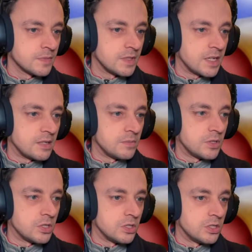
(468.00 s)
Get them
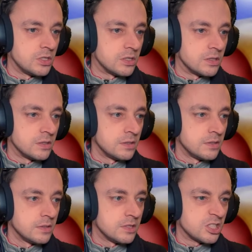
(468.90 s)
good.
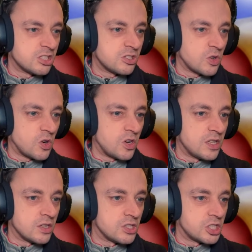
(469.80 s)
Destroy
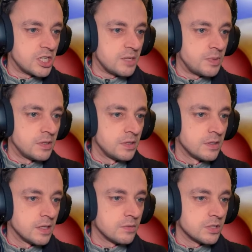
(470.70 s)
those sheep.
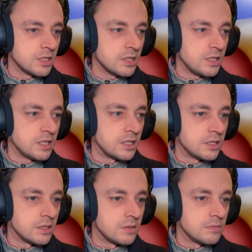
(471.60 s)
That was a little
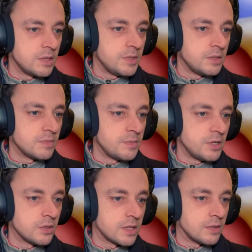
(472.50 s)
young. Maybe
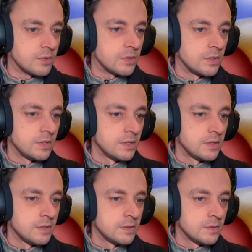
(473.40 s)
not that one.
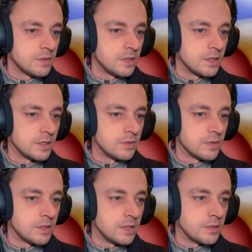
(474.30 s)

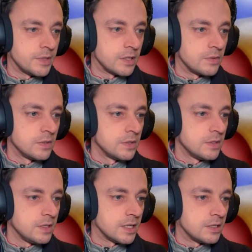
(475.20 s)
Wait, there we go.
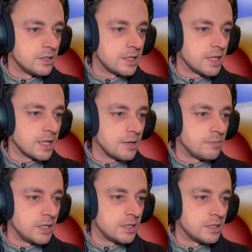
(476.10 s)
Yeah, get that
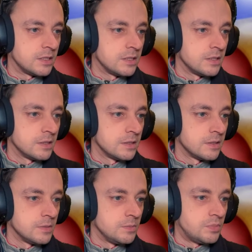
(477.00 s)
mutton.
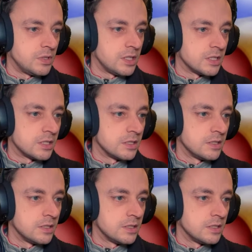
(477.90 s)
Brilliant.